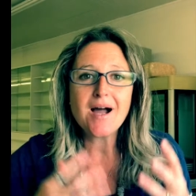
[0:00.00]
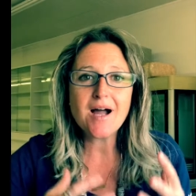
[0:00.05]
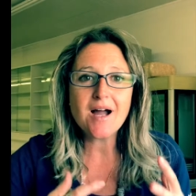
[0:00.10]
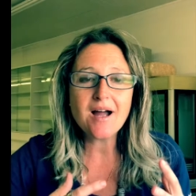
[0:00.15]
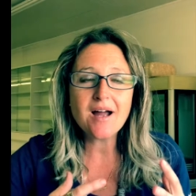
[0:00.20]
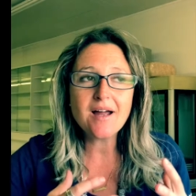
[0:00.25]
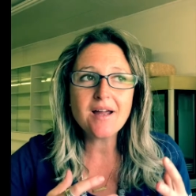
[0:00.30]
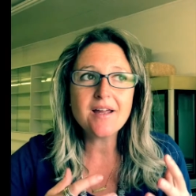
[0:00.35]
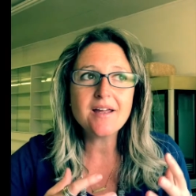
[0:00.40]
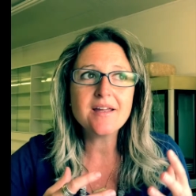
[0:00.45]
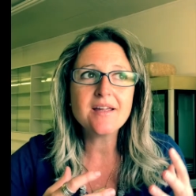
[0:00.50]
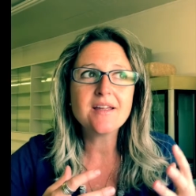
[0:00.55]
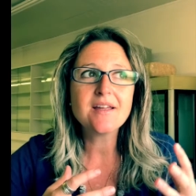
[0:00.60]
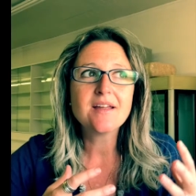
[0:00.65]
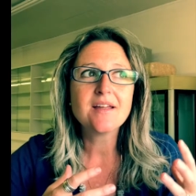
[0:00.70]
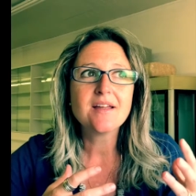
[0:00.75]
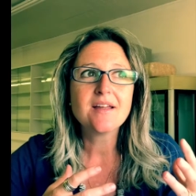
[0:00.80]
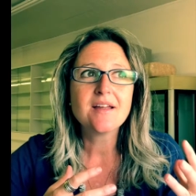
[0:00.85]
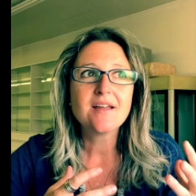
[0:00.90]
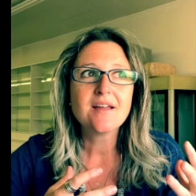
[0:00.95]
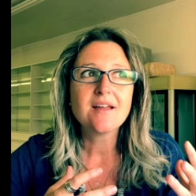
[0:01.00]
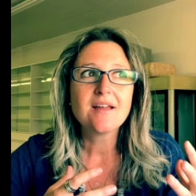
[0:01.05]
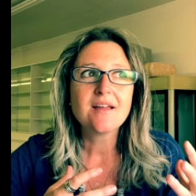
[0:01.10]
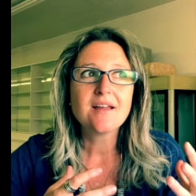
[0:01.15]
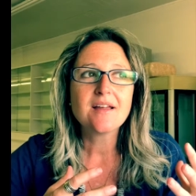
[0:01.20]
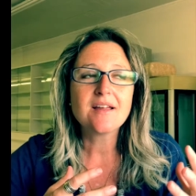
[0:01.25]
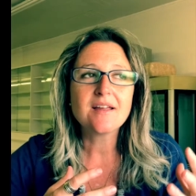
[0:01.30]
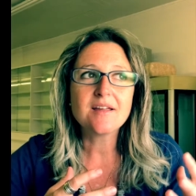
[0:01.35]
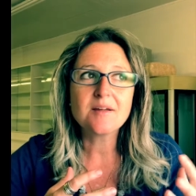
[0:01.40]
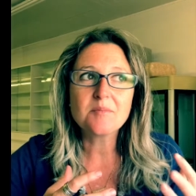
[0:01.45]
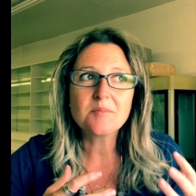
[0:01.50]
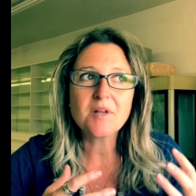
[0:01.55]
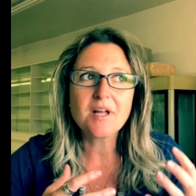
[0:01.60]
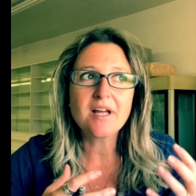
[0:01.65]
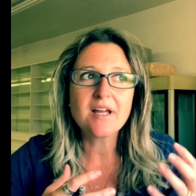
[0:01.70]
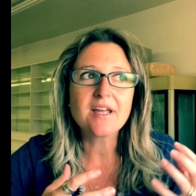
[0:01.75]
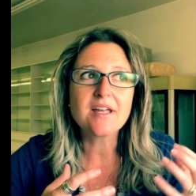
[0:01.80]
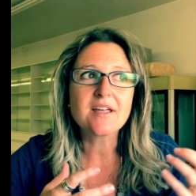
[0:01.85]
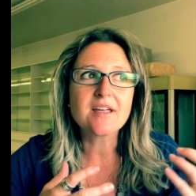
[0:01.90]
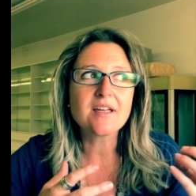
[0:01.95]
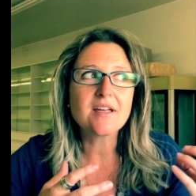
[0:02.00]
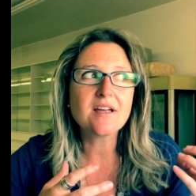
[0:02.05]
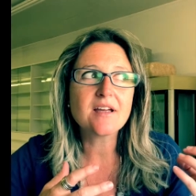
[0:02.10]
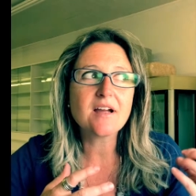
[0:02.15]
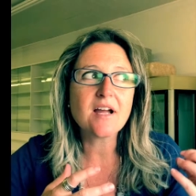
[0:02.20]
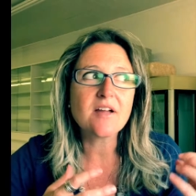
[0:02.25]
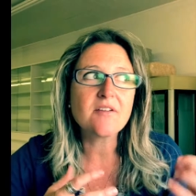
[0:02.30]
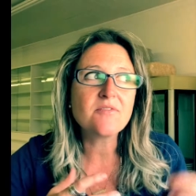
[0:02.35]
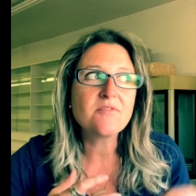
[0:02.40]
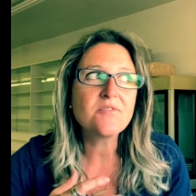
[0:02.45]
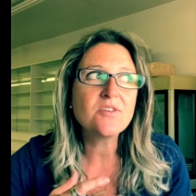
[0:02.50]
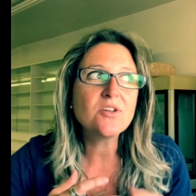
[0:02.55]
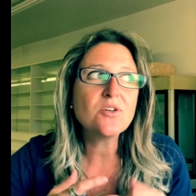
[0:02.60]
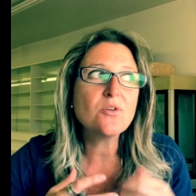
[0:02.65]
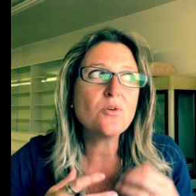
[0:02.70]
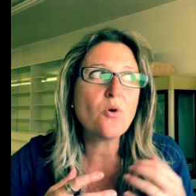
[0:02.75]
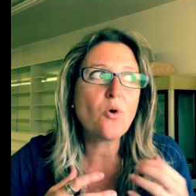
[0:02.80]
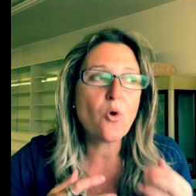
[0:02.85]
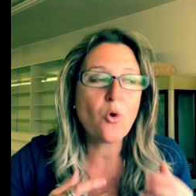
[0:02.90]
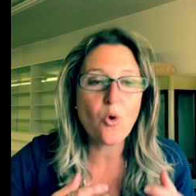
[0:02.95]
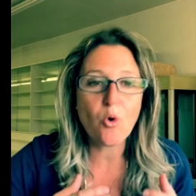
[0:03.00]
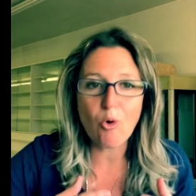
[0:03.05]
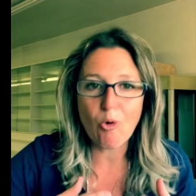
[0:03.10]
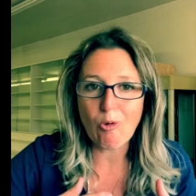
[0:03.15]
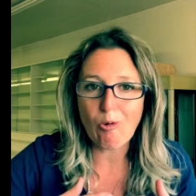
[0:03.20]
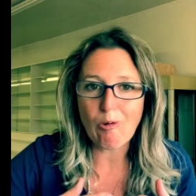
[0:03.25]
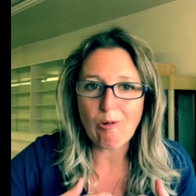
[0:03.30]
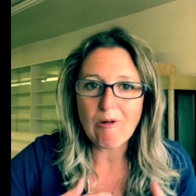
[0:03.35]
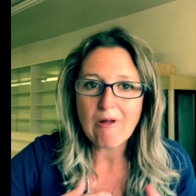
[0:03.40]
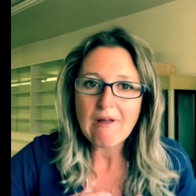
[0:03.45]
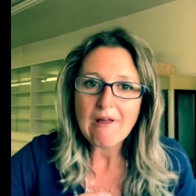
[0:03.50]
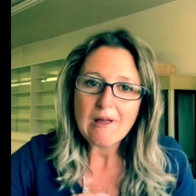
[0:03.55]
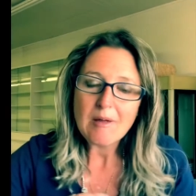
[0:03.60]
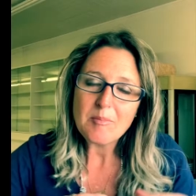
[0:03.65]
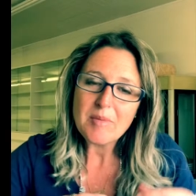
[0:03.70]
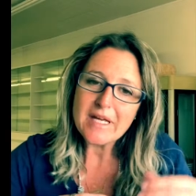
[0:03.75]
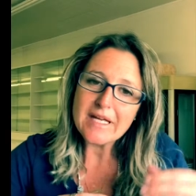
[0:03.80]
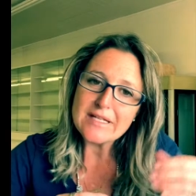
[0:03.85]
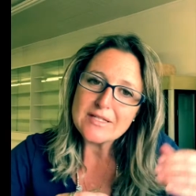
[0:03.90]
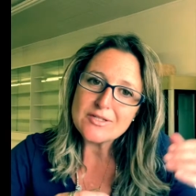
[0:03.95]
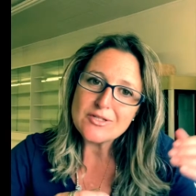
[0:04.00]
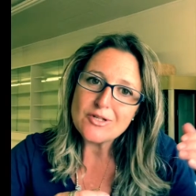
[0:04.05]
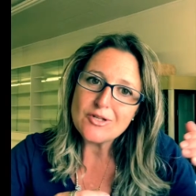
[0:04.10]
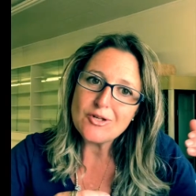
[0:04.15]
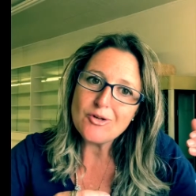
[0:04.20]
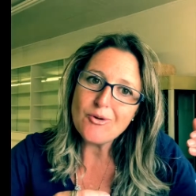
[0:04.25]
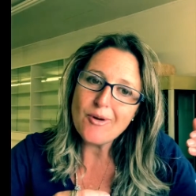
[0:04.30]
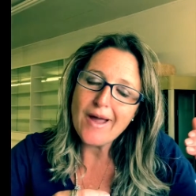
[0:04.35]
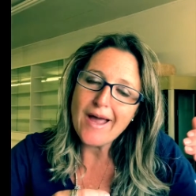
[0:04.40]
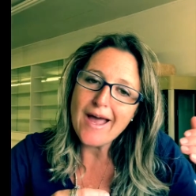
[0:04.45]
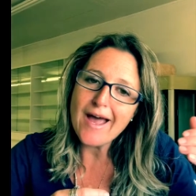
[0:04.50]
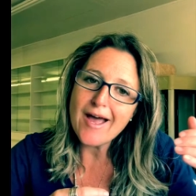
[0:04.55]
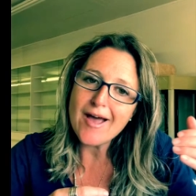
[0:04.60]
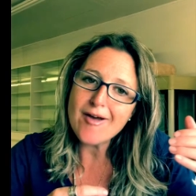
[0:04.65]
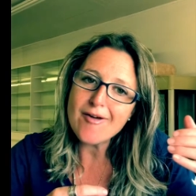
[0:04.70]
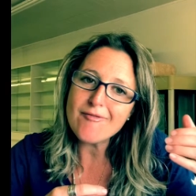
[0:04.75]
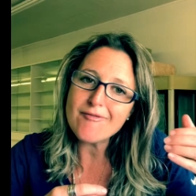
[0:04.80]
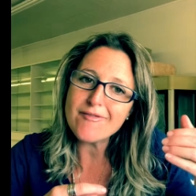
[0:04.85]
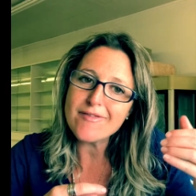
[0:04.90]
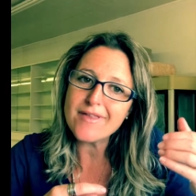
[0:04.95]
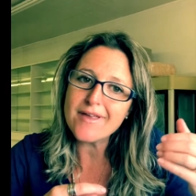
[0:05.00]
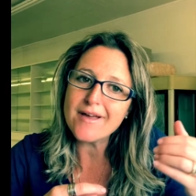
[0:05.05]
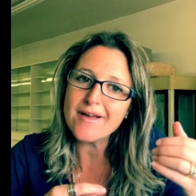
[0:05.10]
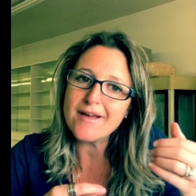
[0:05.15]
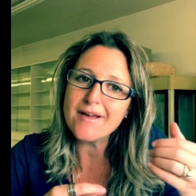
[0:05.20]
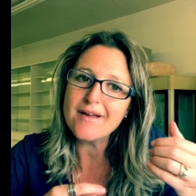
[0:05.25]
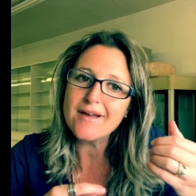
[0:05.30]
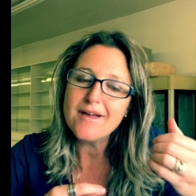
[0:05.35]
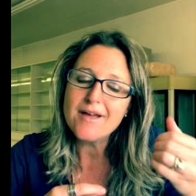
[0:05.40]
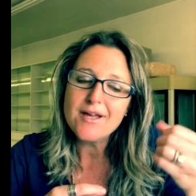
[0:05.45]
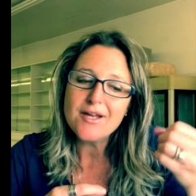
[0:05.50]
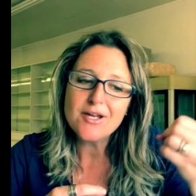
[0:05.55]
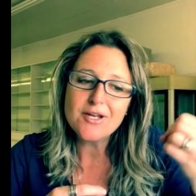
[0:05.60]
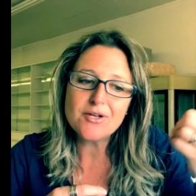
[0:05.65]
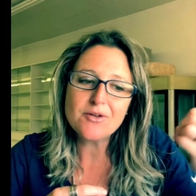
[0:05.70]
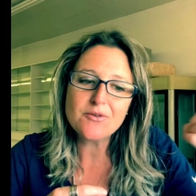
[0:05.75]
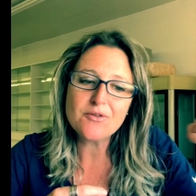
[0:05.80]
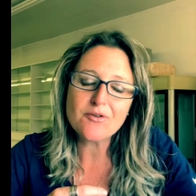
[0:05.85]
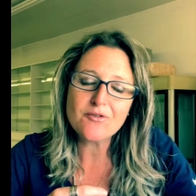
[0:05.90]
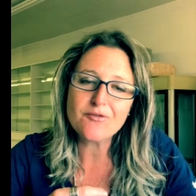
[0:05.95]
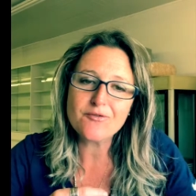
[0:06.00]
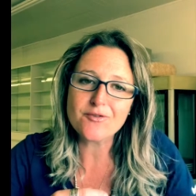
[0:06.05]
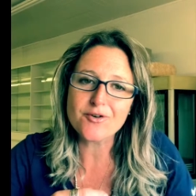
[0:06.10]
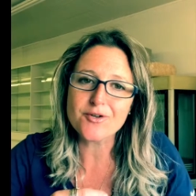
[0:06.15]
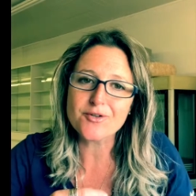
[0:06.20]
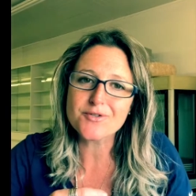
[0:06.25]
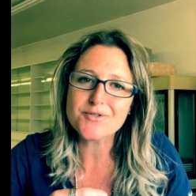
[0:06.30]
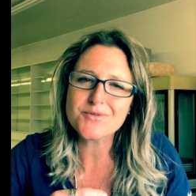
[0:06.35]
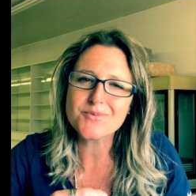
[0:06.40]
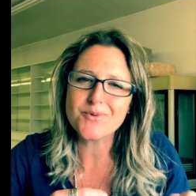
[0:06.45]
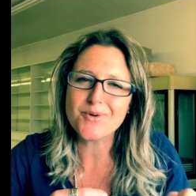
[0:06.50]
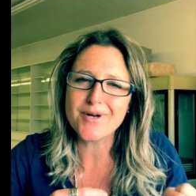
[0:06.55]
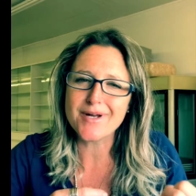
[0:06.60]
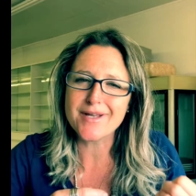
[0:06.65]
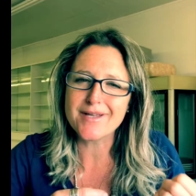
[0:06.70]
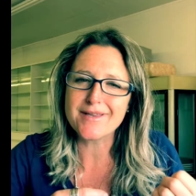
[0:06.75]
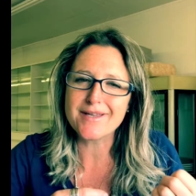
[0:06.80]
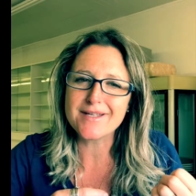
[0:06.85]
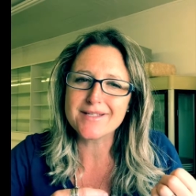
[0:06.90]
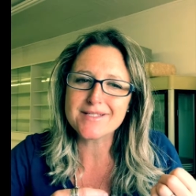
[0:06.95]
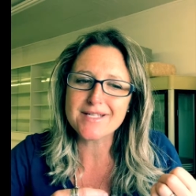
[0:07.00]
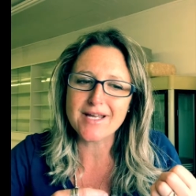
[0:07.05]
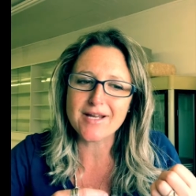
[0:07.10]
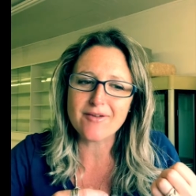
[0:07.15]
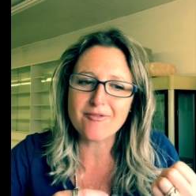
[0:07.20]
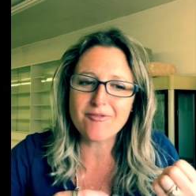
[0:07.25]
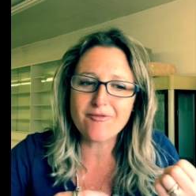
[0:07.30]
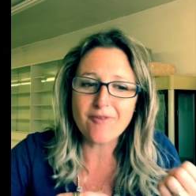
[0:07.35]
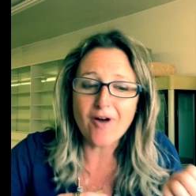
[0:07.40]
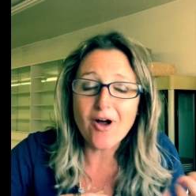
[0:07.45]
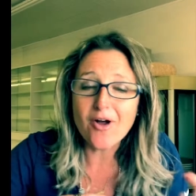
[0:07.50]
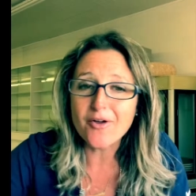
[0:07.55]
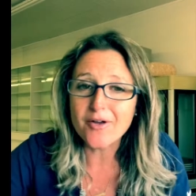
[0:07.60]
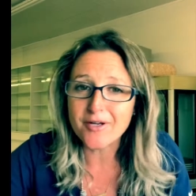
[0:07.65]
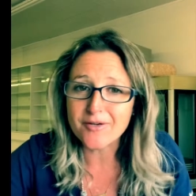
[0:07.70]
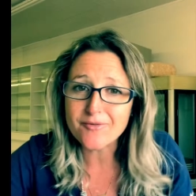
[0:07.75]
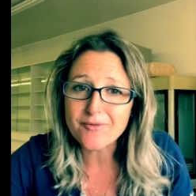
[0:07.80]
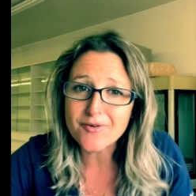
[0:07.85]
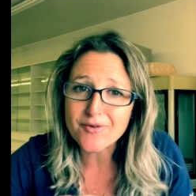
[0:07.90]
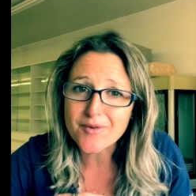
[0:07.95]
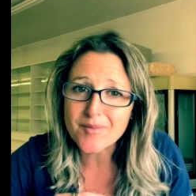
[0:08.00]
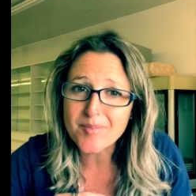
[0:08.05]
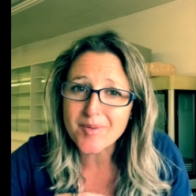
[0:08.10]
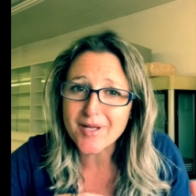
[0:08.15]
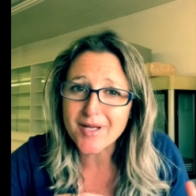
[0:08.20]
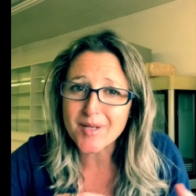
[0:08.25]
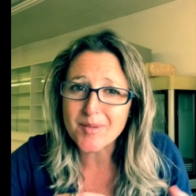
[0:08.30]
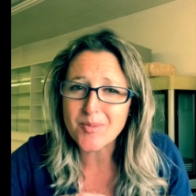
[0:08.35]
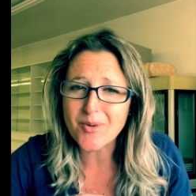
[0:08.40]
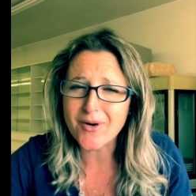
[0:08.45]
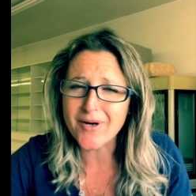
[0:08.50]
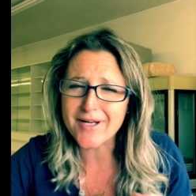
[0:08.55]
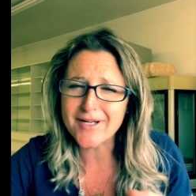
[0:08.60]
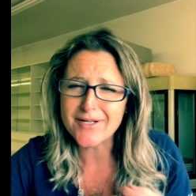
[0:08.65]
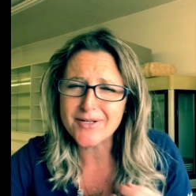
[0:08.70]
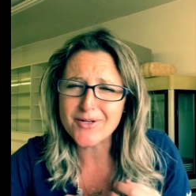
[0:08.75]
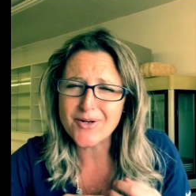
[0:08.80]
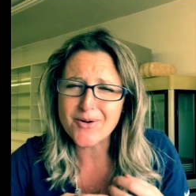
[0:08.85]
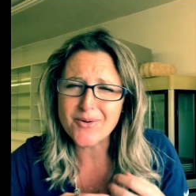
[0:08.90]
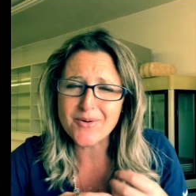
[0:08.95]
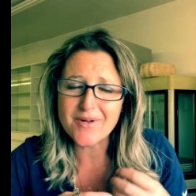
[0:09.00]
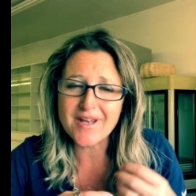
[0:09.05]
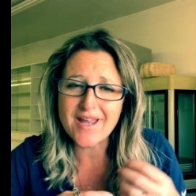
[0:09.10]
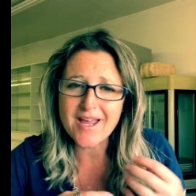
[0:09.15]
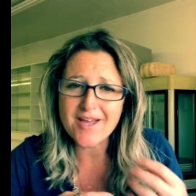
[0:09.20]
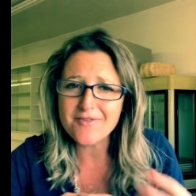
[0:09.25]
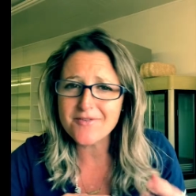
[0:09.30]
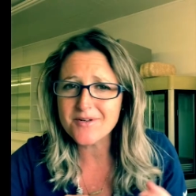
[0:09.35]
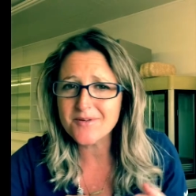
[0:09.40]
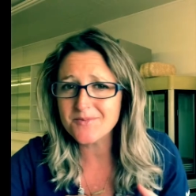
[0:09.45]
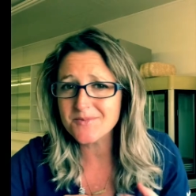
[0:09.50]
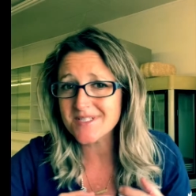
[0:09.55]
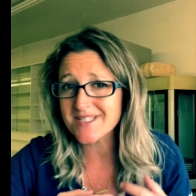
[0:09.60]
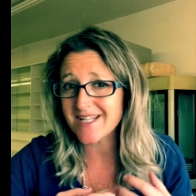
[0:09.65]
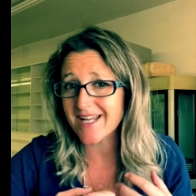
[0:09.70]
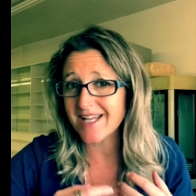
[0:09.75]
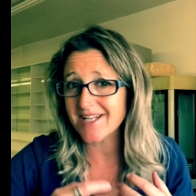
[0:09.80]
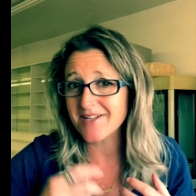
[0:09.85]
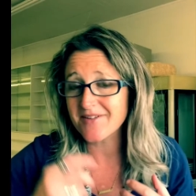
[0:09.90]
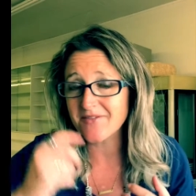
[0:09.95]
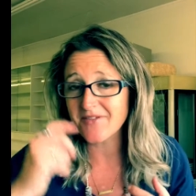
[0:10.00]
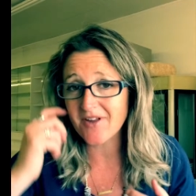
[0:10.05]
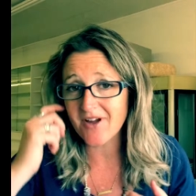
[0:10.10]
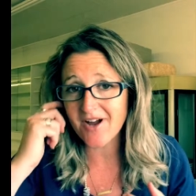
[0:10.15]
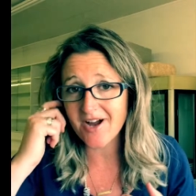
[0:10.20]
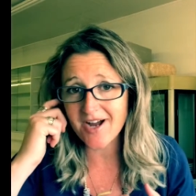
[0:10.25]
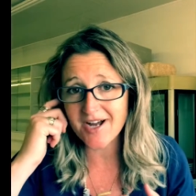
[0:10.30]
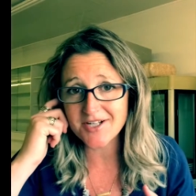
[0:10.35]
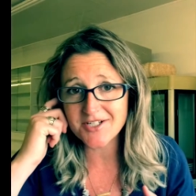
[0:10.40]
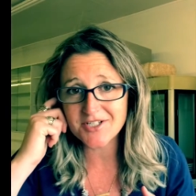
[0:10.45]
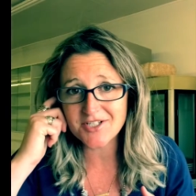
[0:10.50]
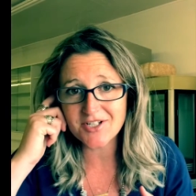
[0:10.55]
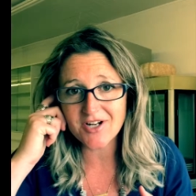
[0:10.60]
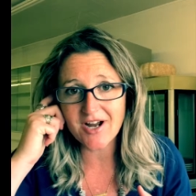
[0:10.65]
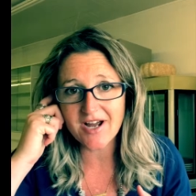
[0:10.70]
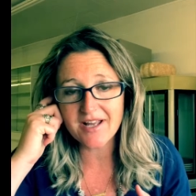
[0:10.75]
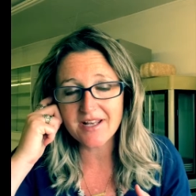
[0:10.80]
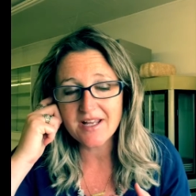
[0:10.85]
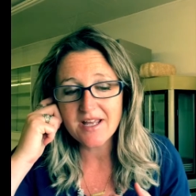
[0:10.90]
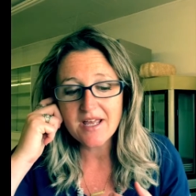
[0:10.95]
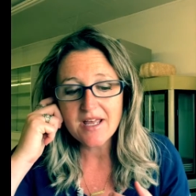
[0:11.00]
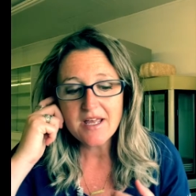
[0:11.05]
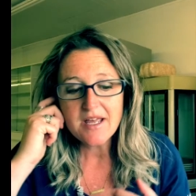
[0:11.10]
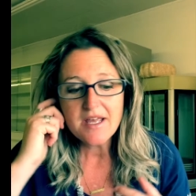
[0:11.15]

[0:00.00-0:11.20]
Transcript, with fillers: I am like, I feel whole because you have the, you know, the first one that's like falling for the Playboy, you know, and Evan was kind of the hot shot